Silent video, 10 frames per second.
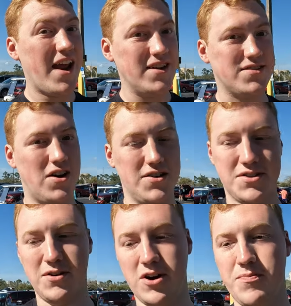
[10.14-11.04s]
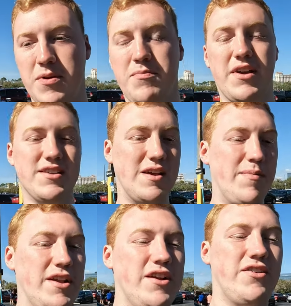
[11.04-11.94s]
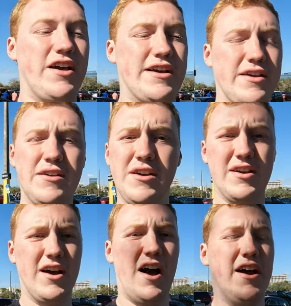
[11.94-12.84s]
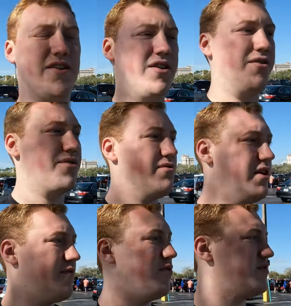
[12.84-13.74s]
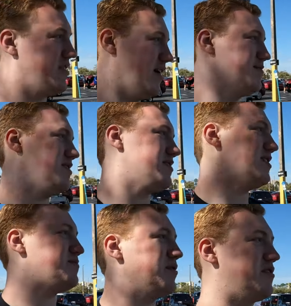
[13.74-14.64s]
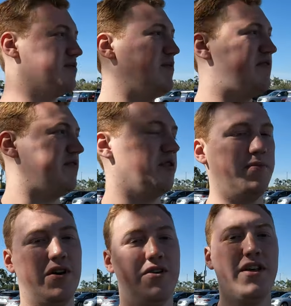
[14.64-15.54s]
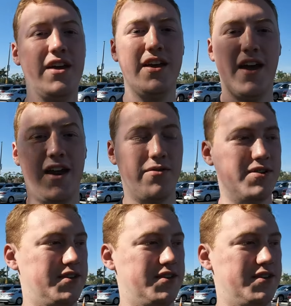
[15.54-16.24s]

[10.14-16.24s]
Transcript: and is also open because i've been here like i don't know three or four times since icebreaker's been fully built and it